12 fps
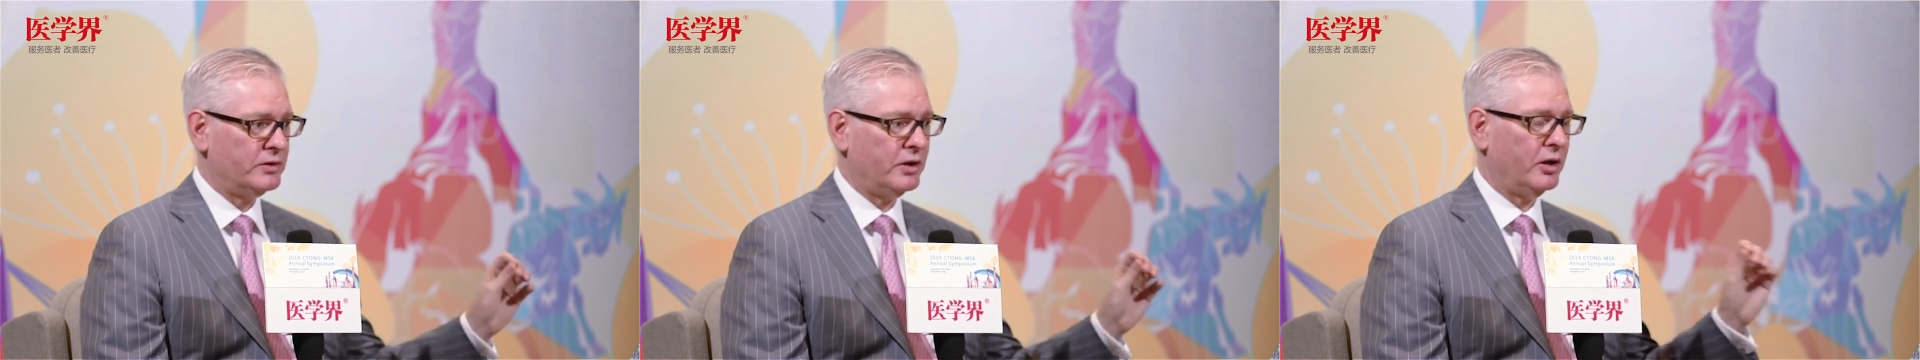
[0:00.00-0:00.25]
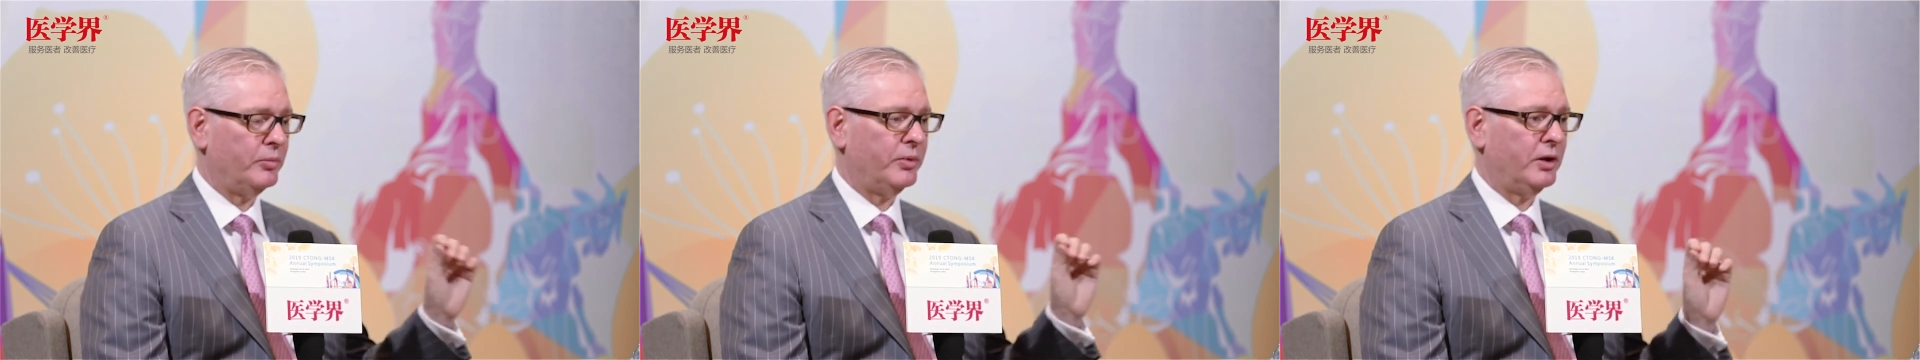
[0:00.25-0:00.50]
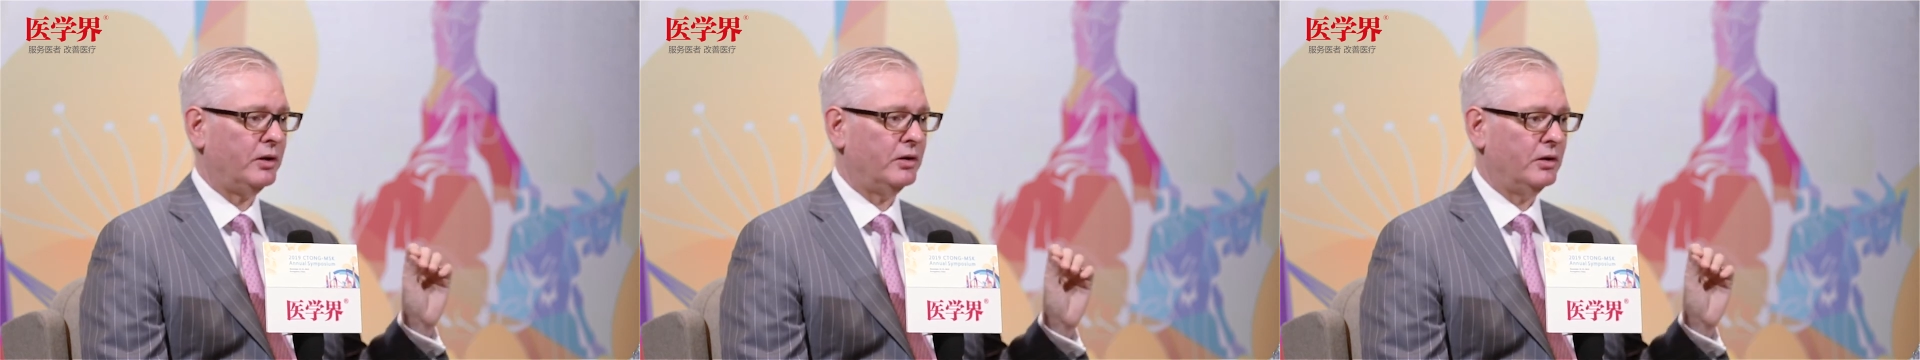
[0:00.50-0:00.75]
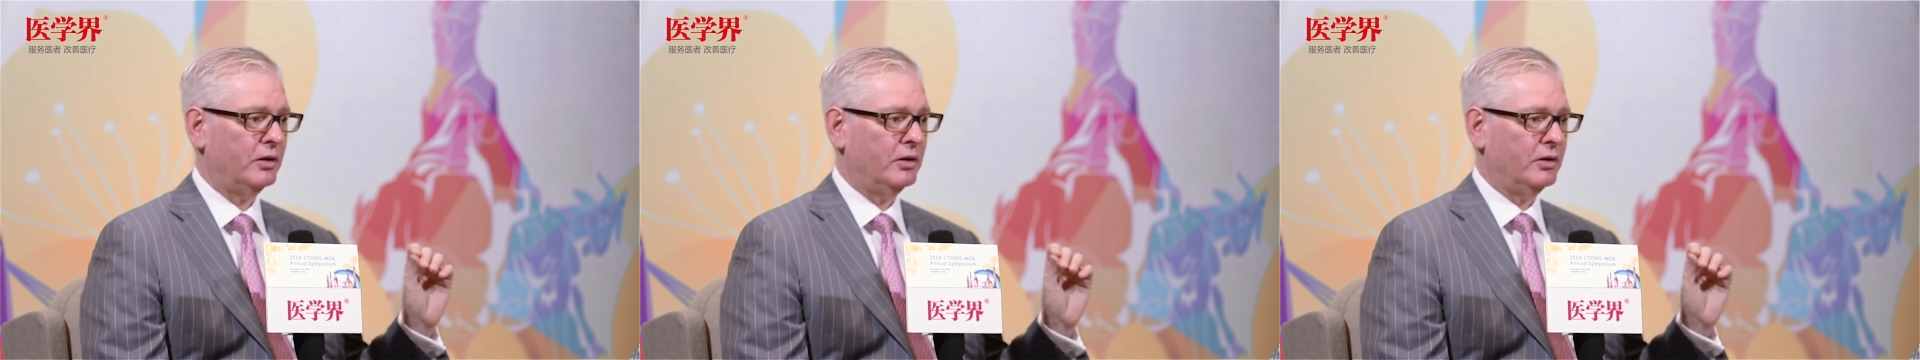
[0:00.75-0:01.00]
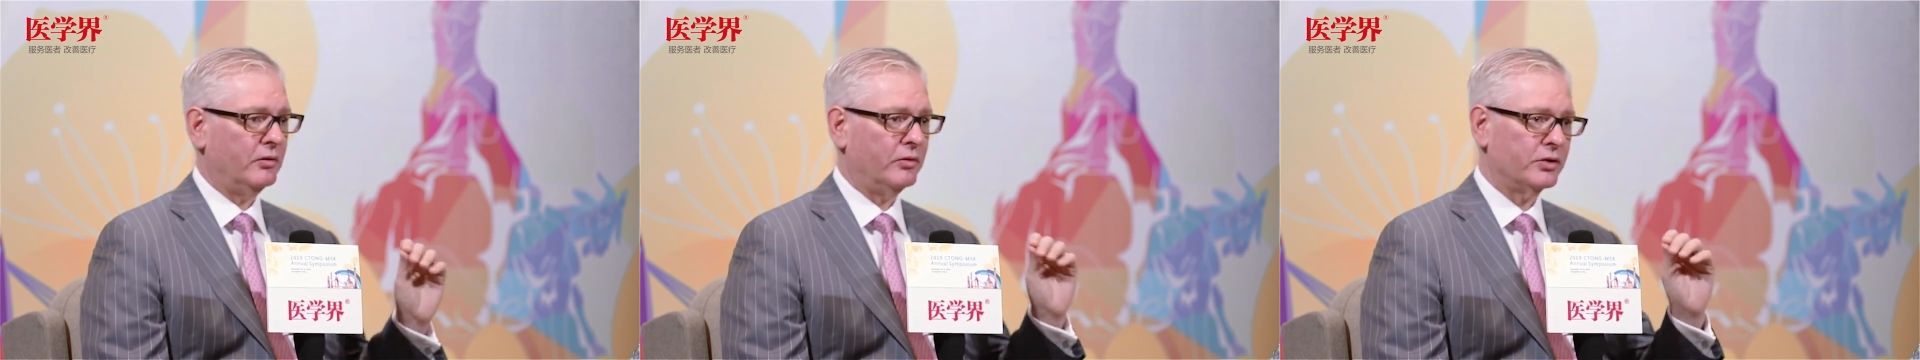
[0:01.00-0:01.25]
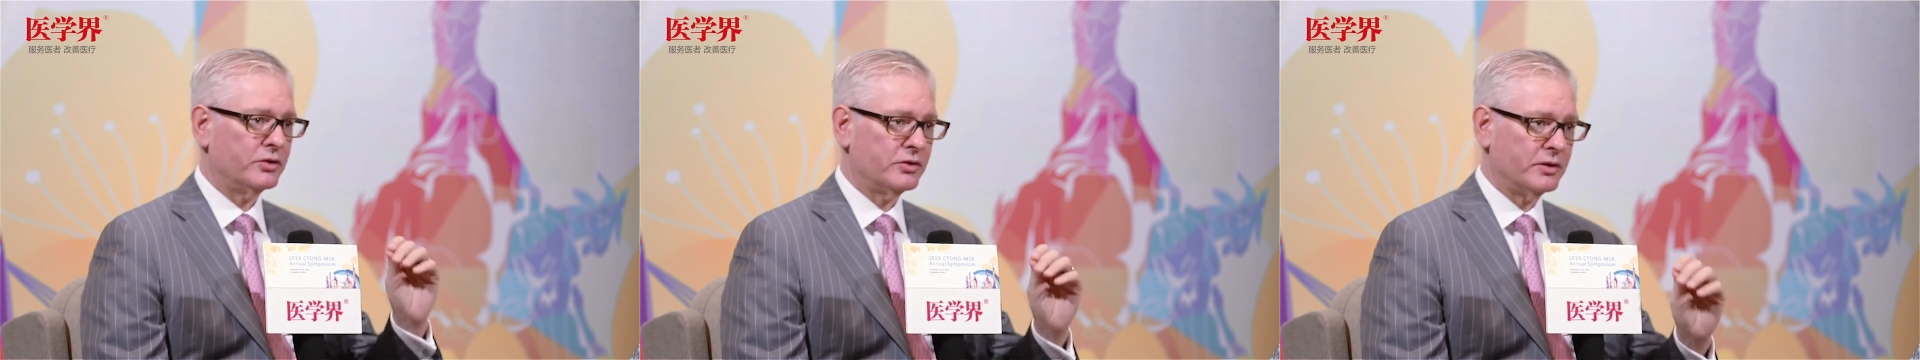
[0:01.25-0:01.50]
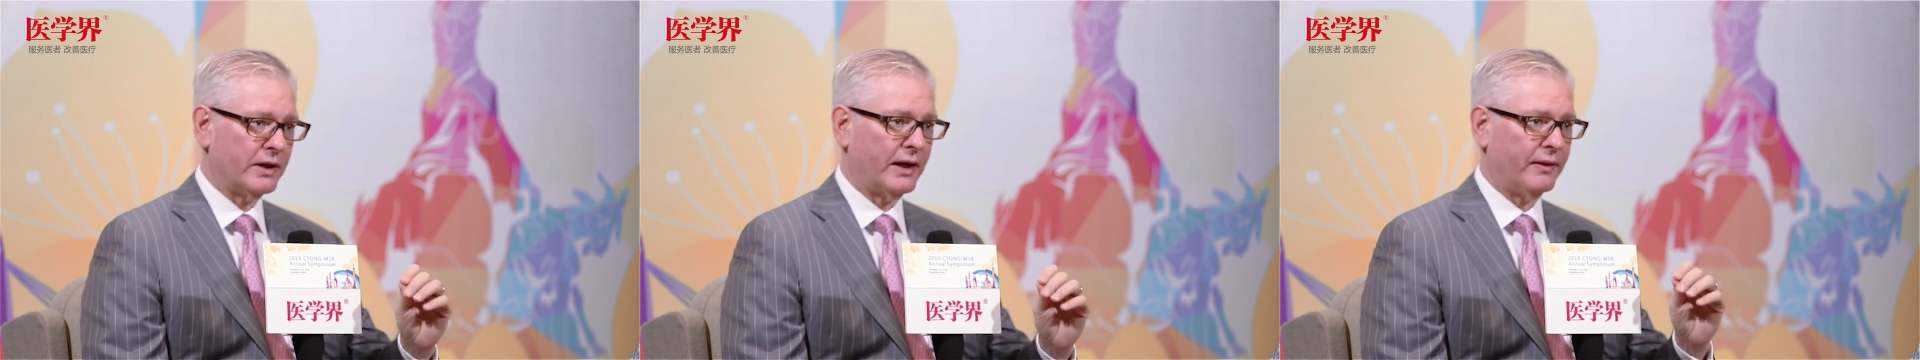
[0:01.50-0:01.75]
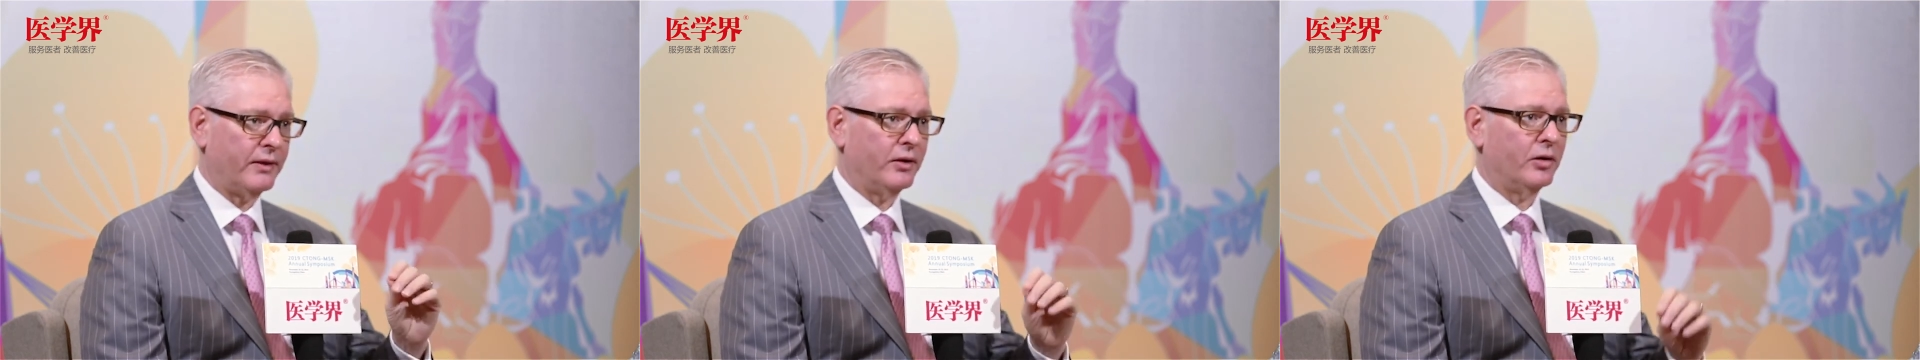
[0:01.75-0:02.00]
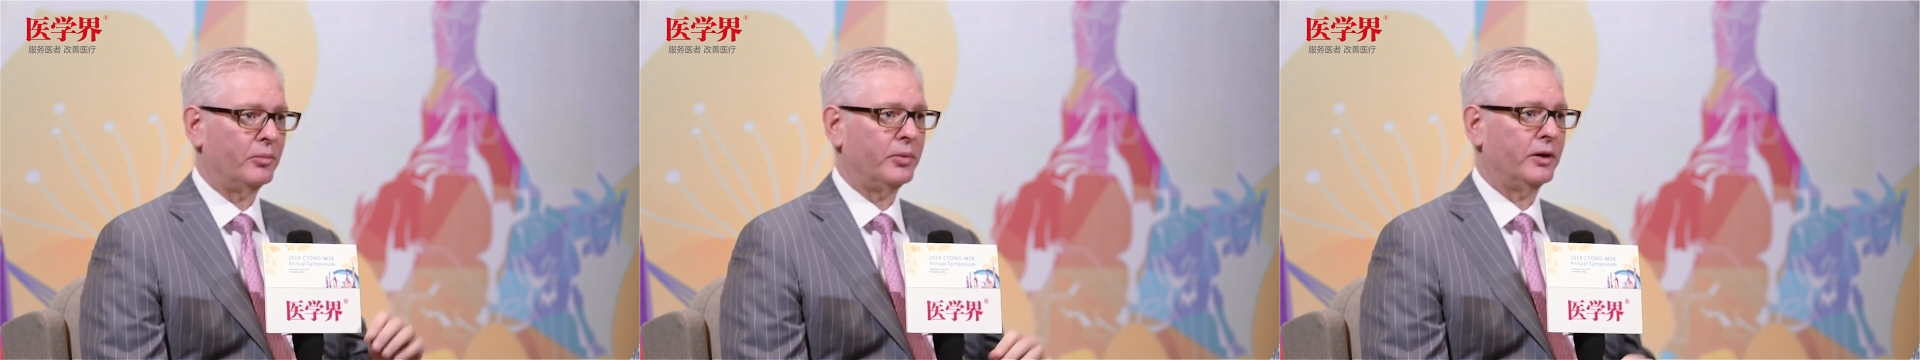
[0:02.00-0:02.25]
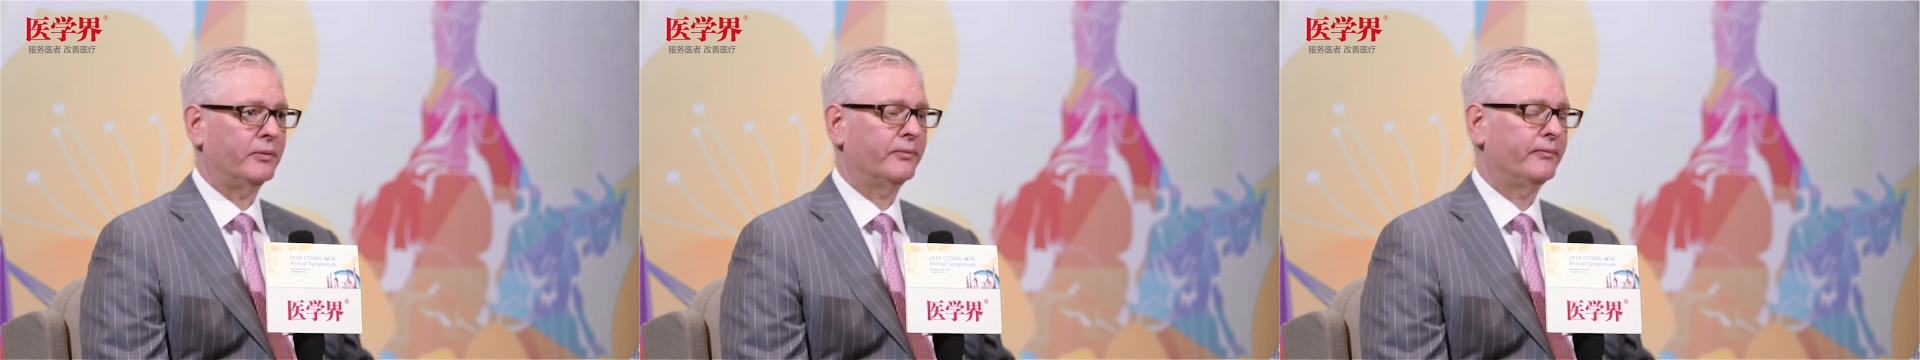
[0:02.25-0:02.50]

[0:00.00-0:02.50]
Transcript: therapy versus that therapy.